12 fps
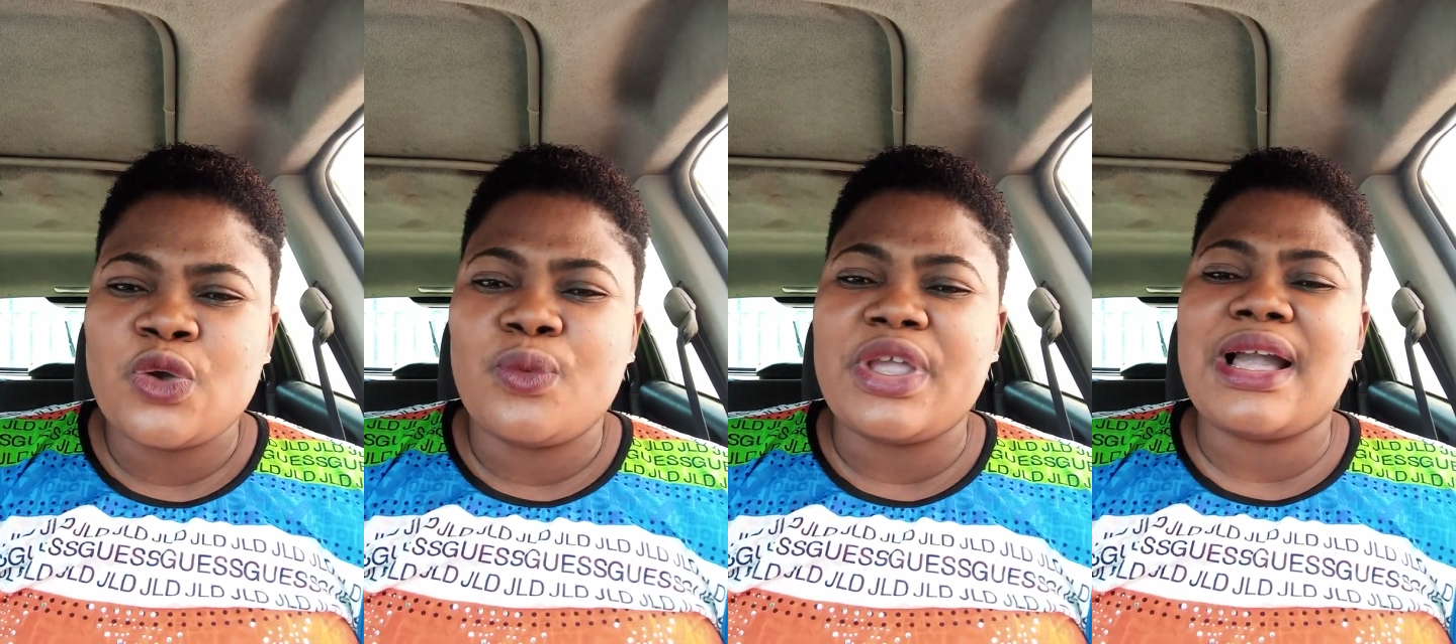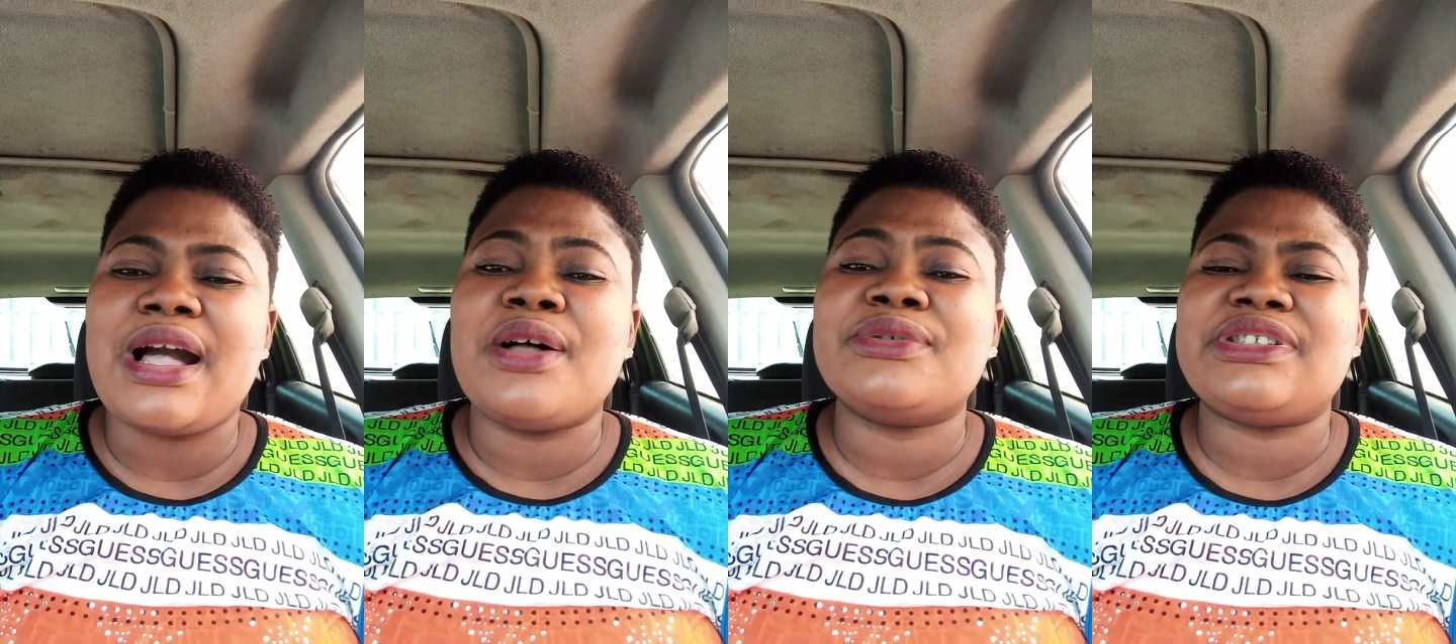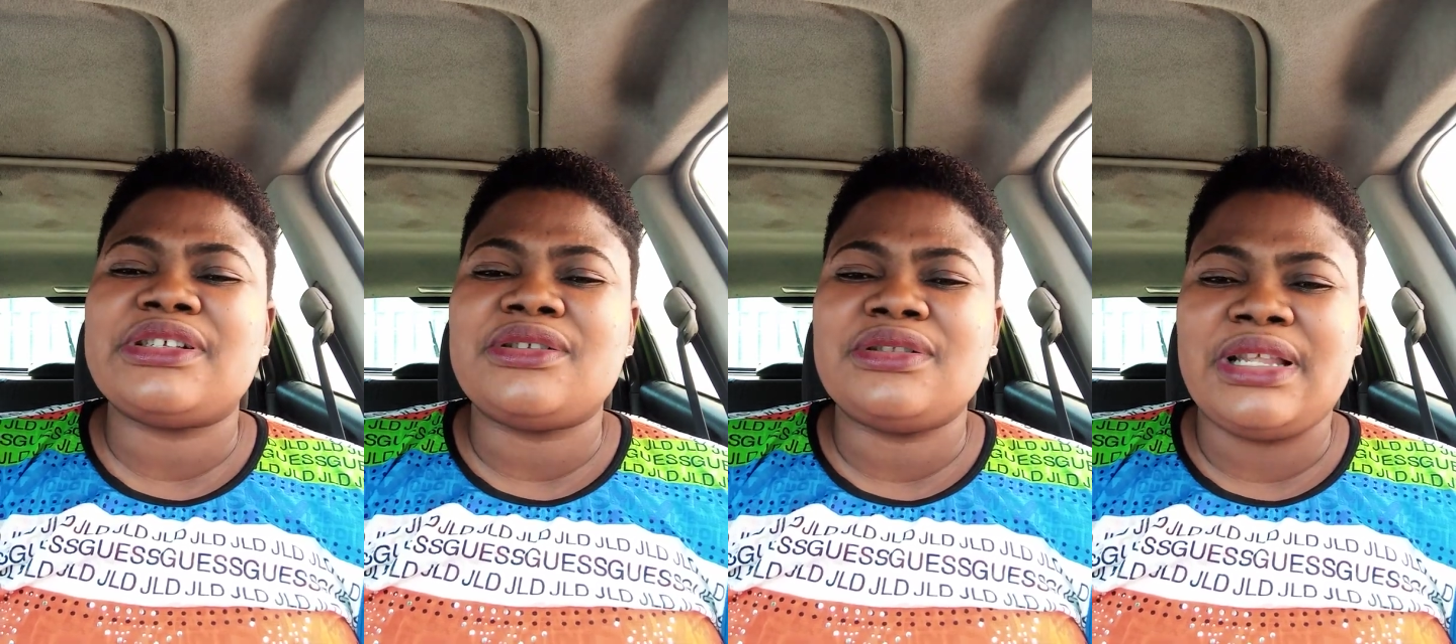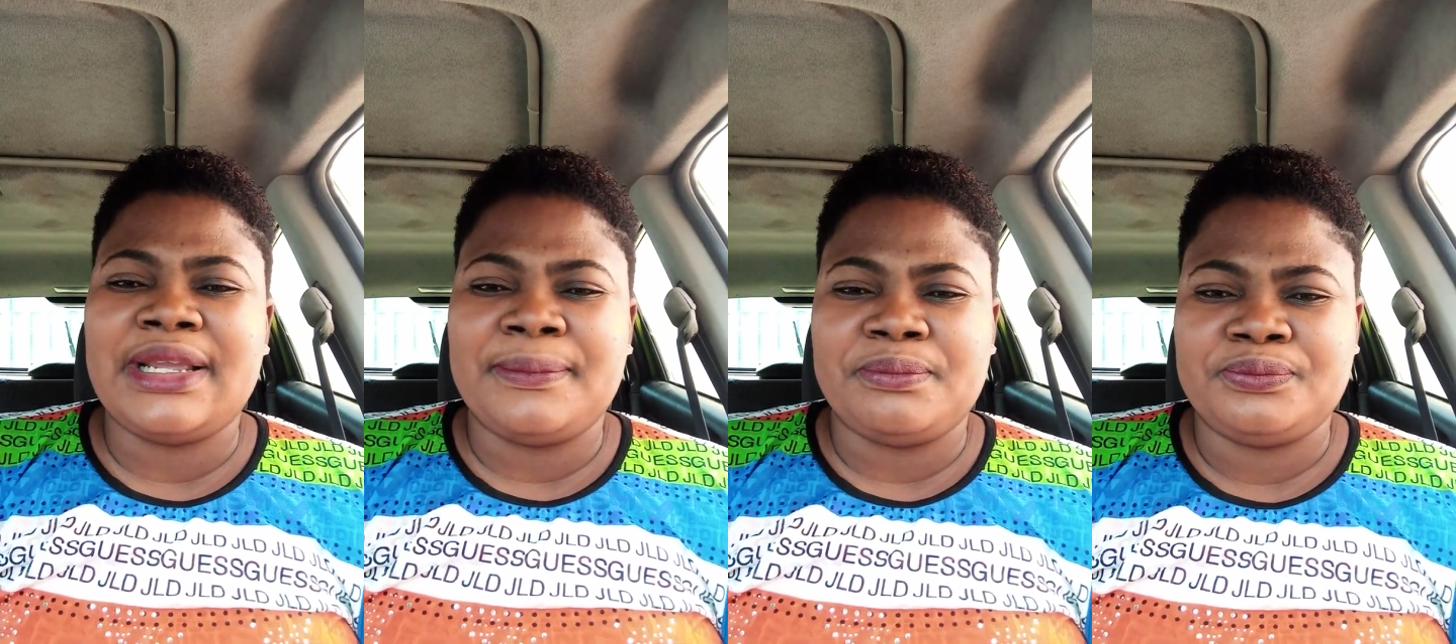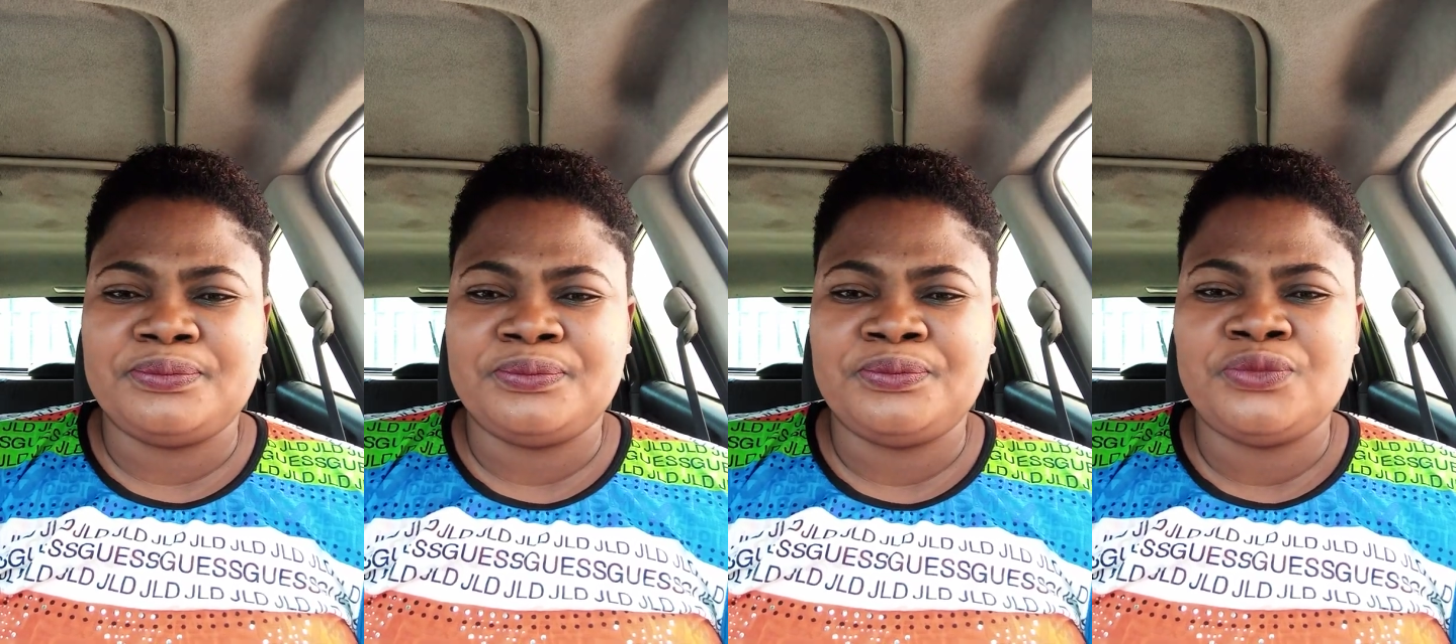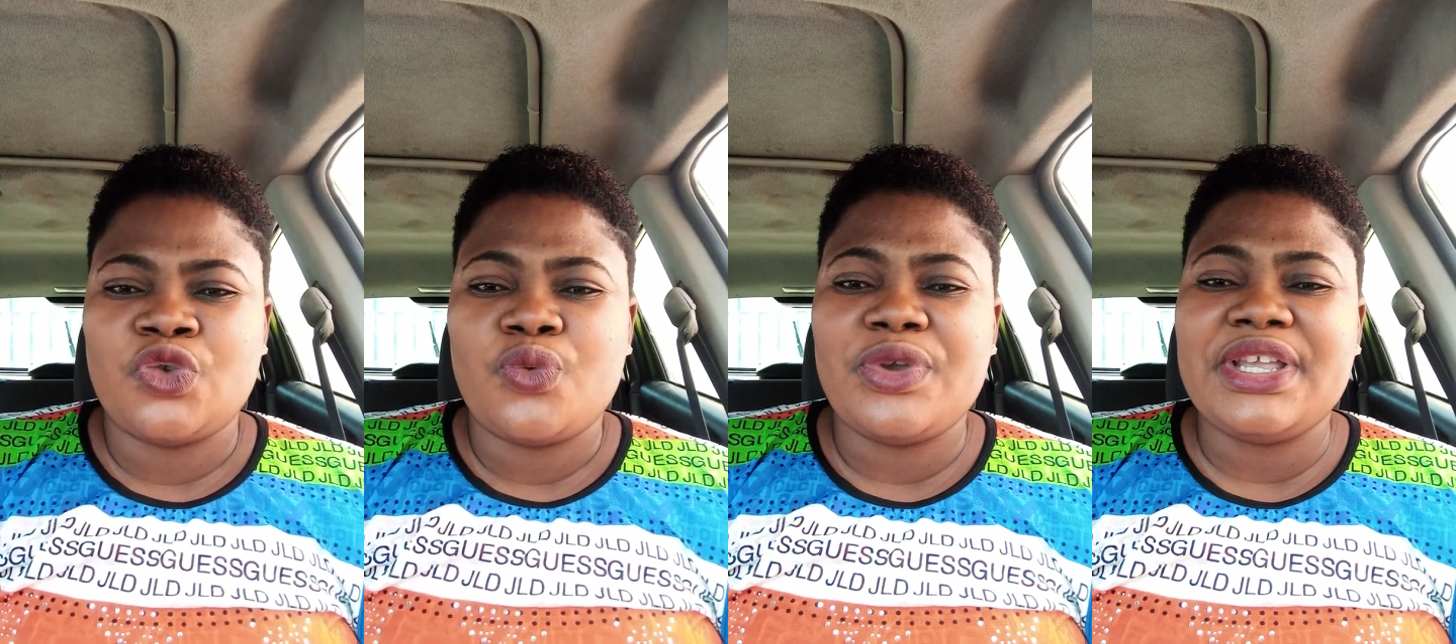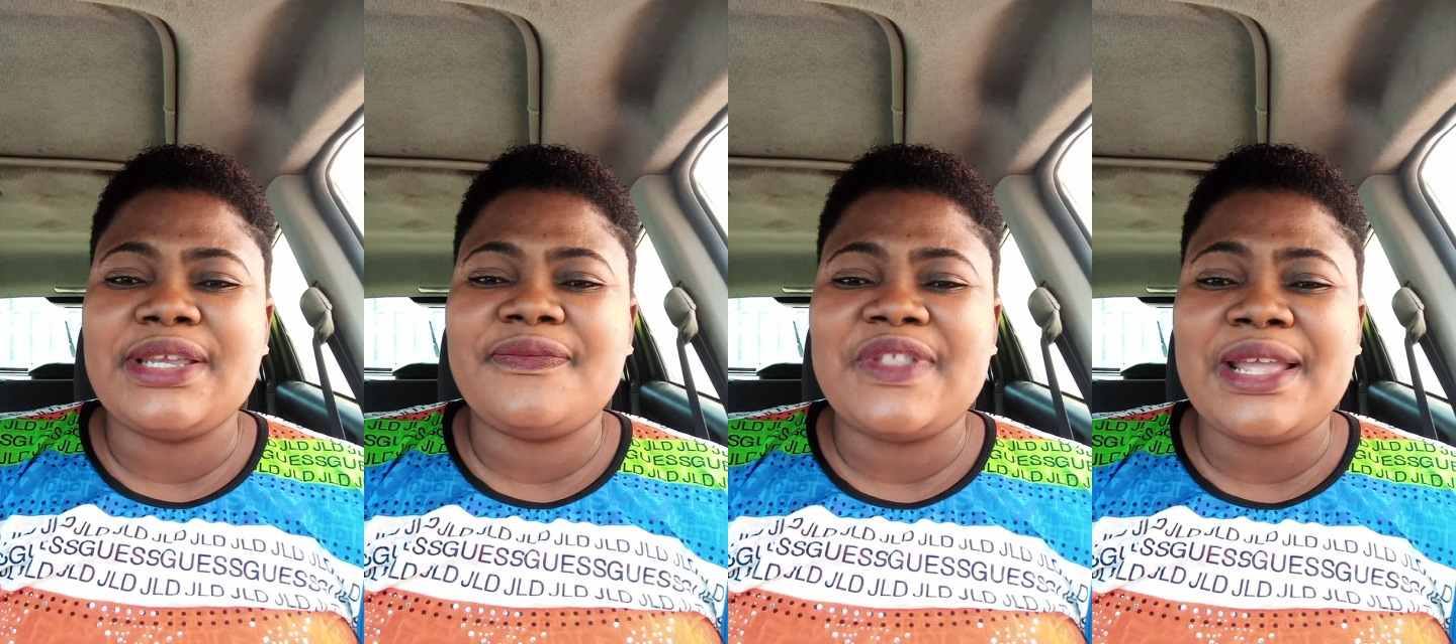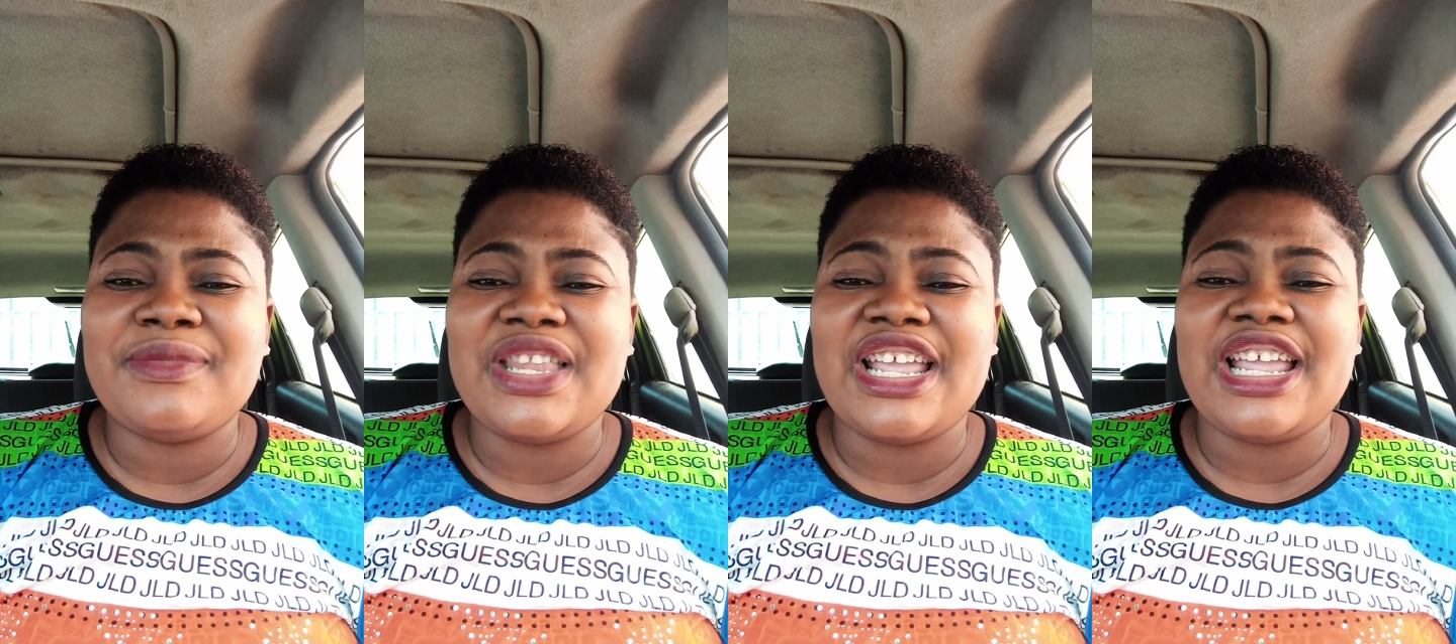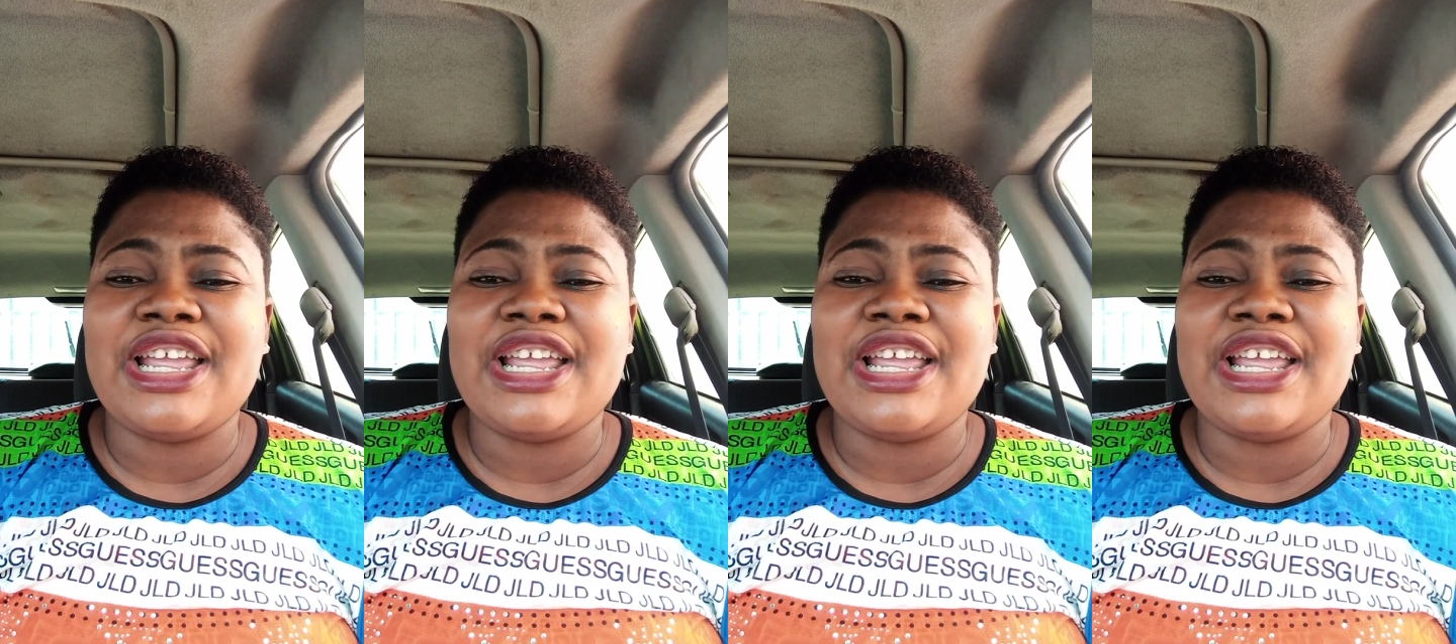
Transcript: We counsel them. We give them the